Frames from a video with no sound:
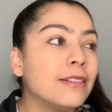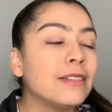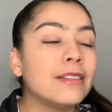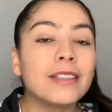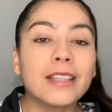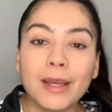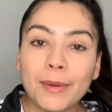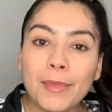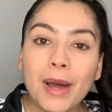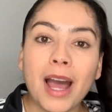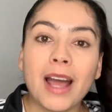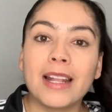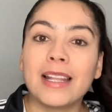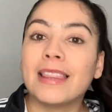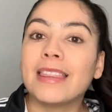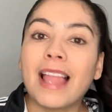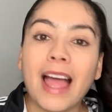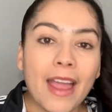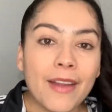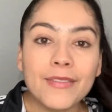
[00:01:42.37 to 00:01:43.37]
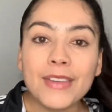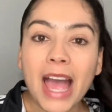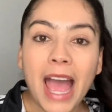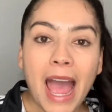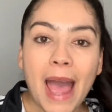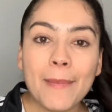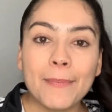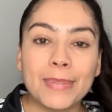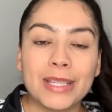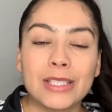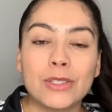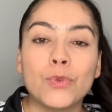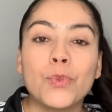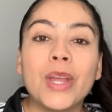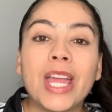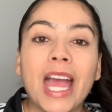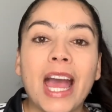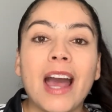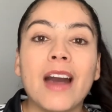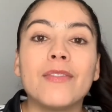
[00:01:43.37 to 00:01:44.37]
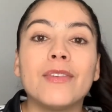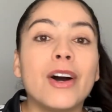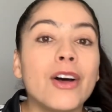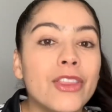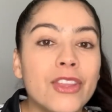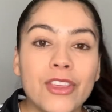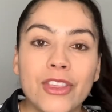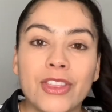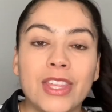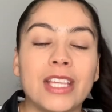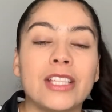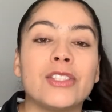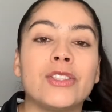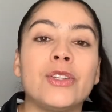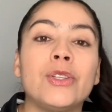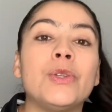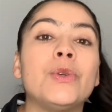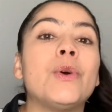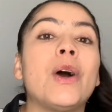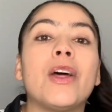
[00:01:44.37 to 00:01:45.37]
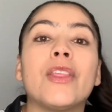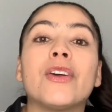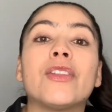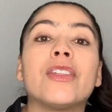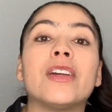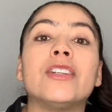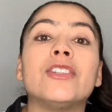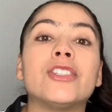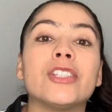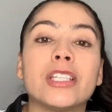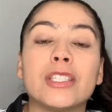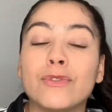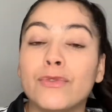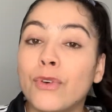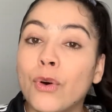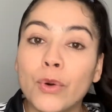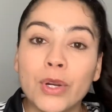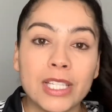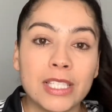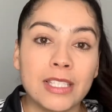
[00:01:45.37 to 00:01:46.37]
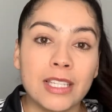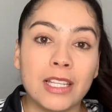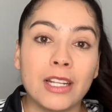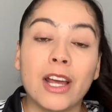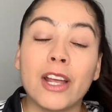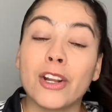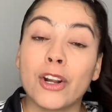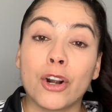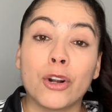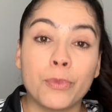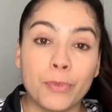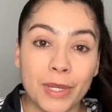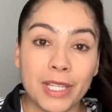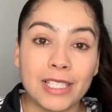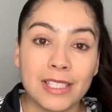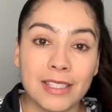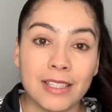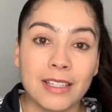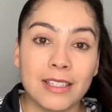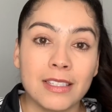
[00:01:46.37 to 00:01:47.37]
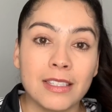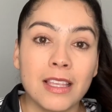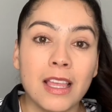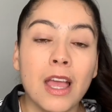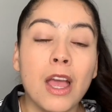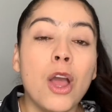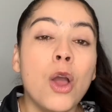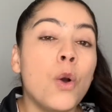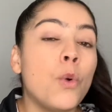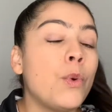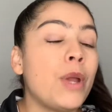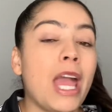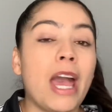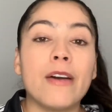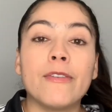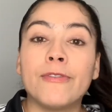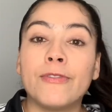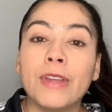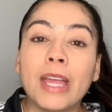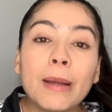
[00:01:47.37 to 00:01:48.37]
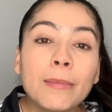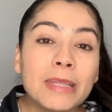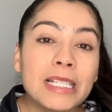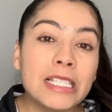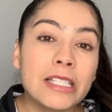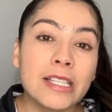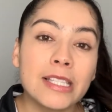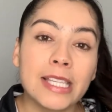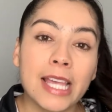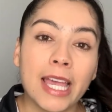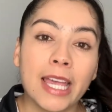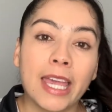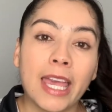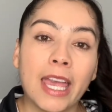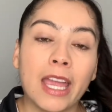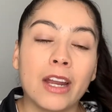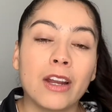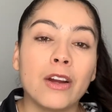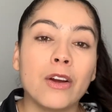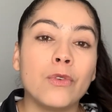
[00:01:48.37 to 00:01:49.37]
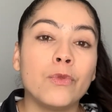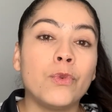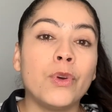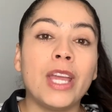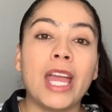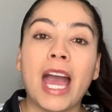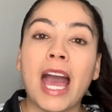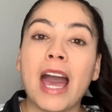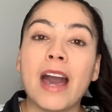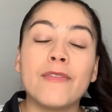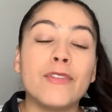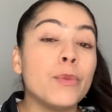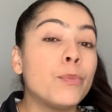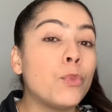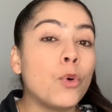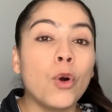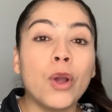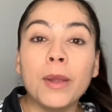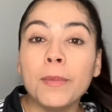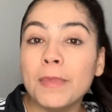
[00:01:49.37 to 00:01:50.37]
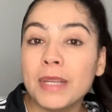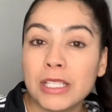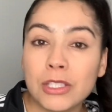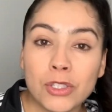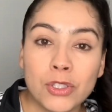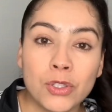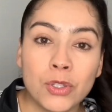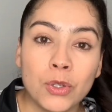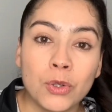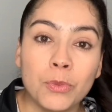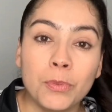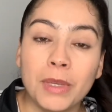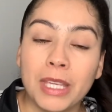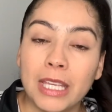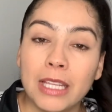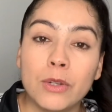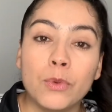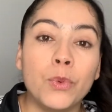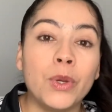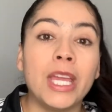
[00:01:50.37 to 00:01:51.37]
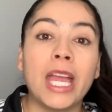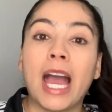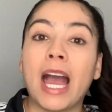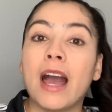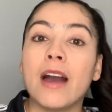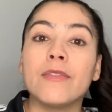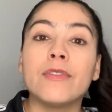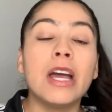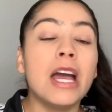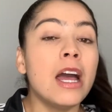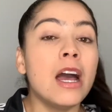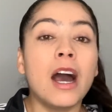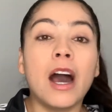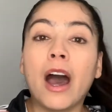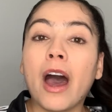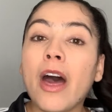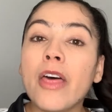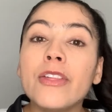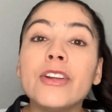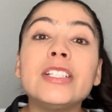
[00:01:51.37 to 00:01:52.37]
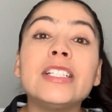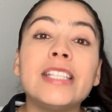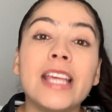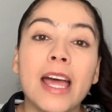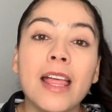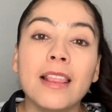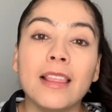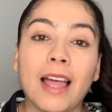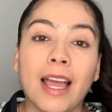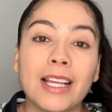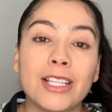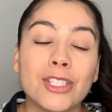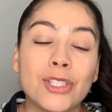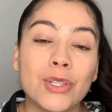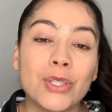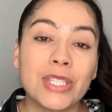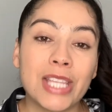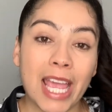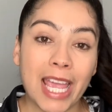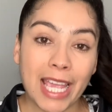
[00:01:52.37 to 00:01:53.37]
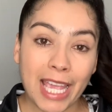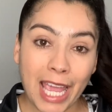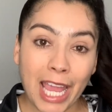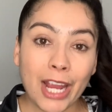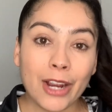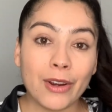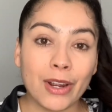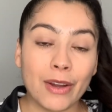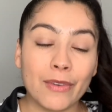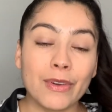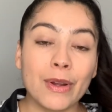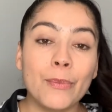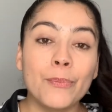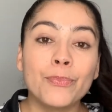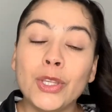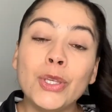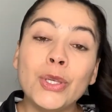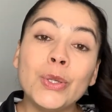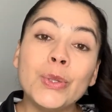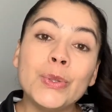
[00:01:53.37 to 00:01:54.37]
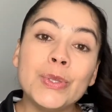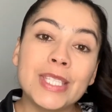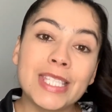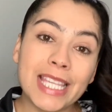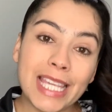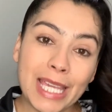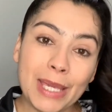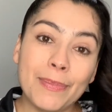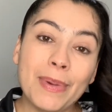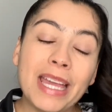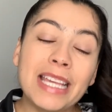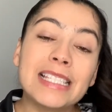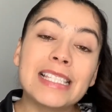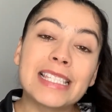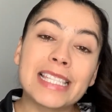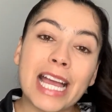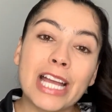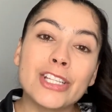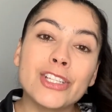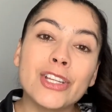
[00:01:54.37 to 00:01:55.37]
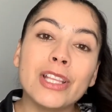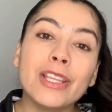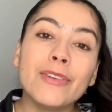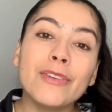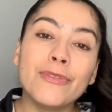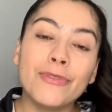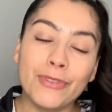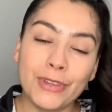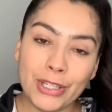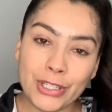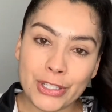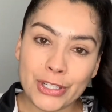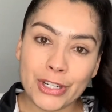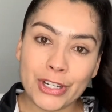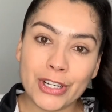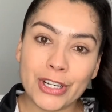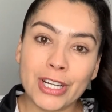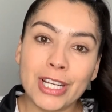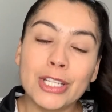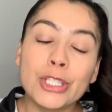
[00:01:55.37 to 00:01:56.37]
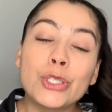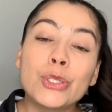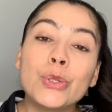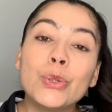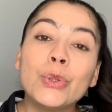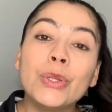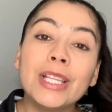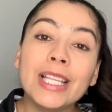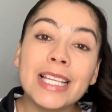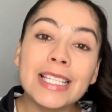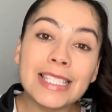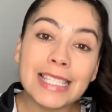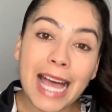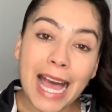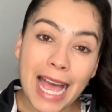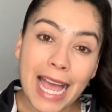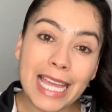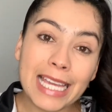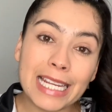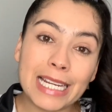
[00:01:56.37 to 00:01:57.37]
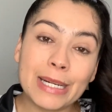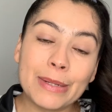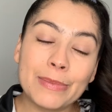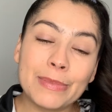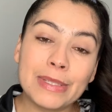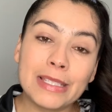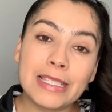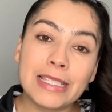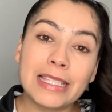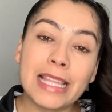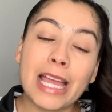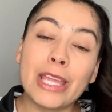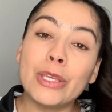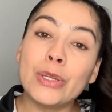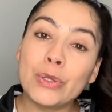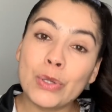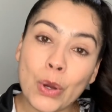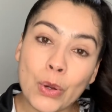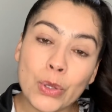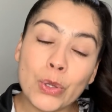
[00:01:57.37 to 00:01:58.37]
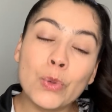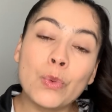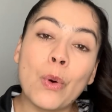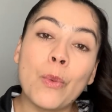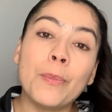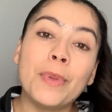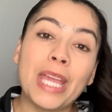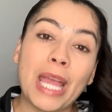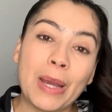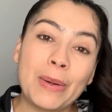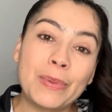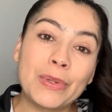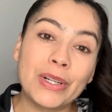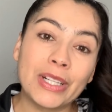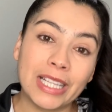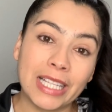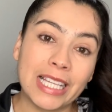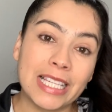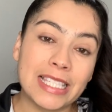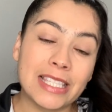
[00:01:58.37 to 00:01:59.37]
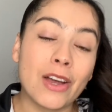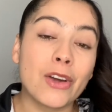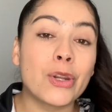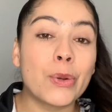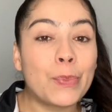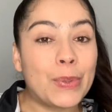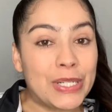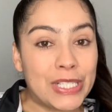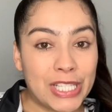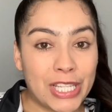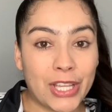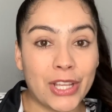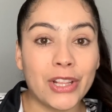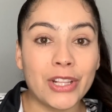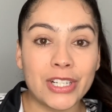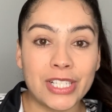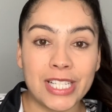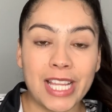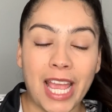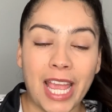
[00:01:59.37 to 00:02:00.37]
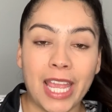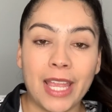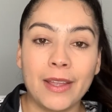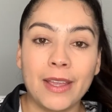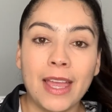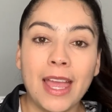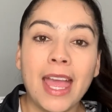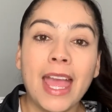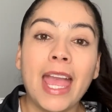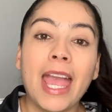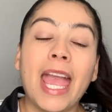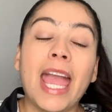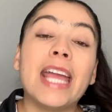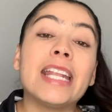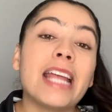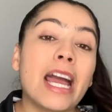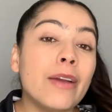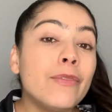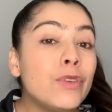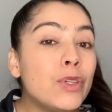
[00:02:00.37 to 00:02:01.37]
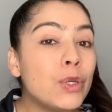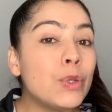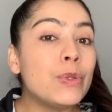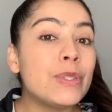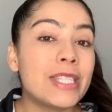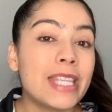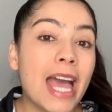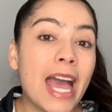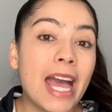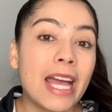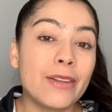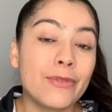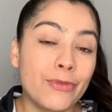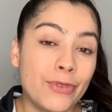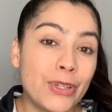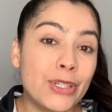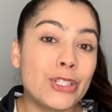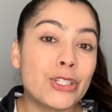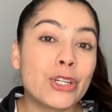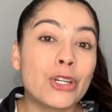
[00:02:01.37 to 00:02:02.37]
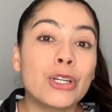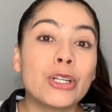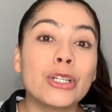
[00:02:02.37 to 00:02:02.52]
come on, life happens. We have other things to do other than just focusing on our business. We have families to take care of. We have appointments to meet. We have other deadlines to take care of. Use eBay's scheduling feature to list items that you know you won't be able to list on a particular day. And I've used that feature